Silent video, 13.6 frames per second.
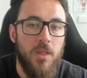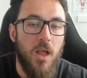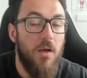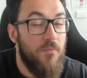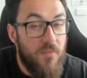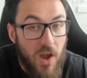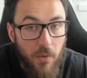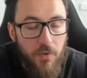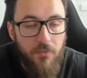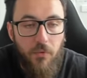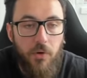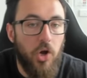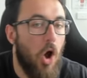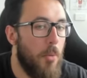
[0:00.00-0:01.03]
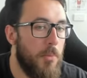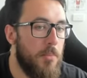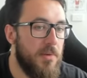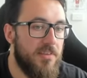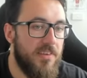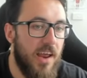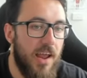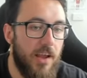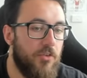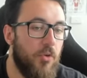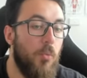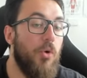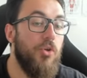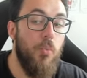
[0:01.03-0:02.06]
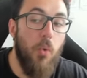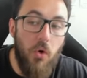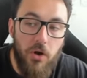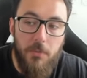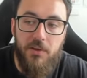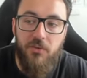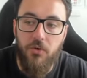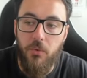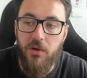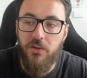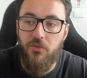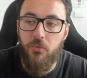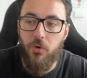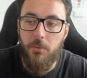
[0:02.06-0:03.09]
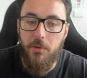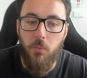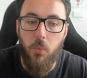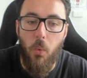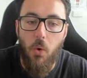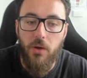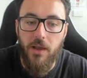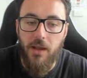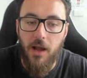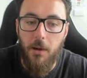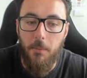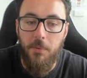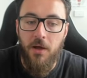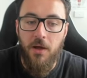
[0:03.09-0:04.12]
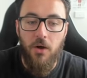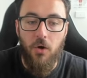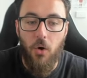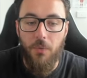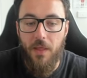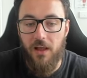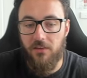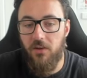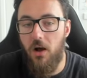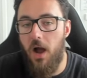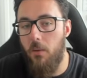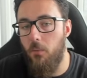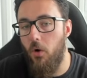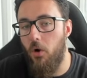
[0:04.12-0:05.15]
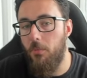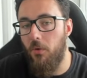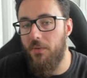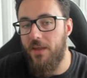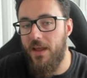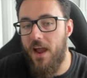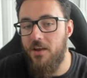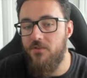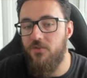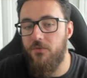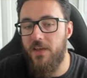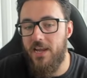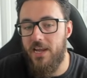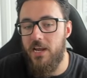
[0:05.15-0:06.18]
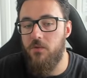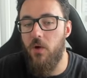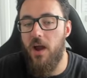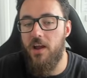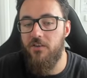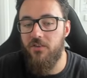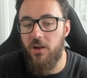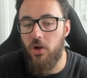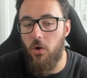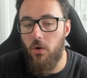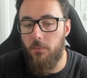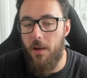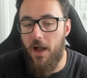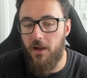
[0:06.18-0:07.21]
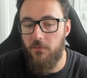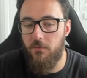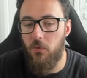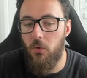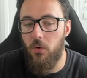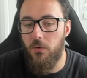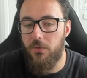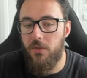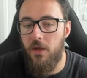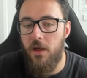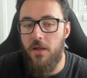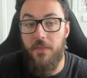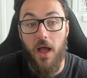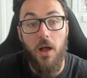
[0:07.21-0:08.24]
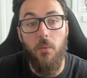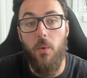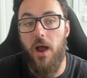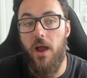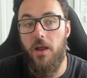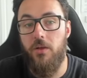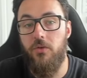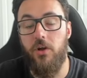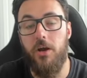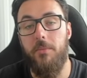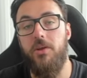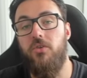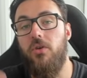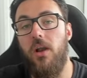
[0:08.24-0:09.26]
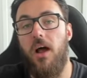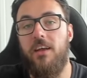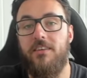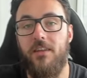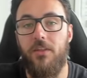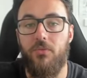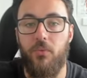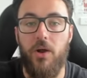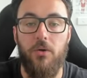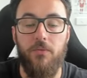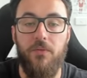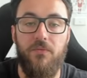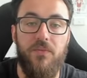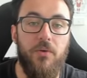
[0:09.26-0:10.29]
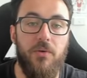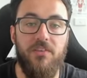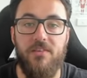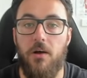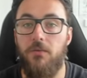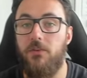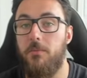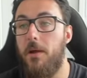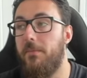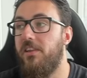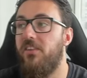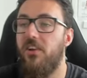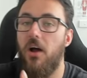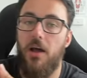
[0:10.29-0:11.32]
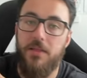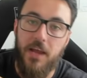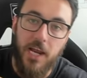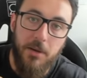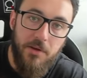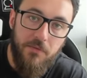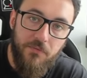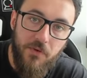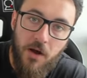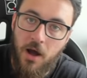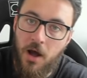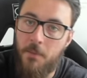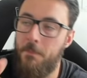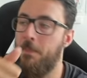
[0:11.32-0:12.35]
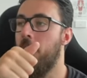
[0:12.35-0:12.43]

very, very common mistake. So what you want to be doing is you want to be walking up on that tie rope on the edge of the E range and going back and forth. That way, you're going to be utilizing the threat of the fear itself to maybe deny the enemy farm,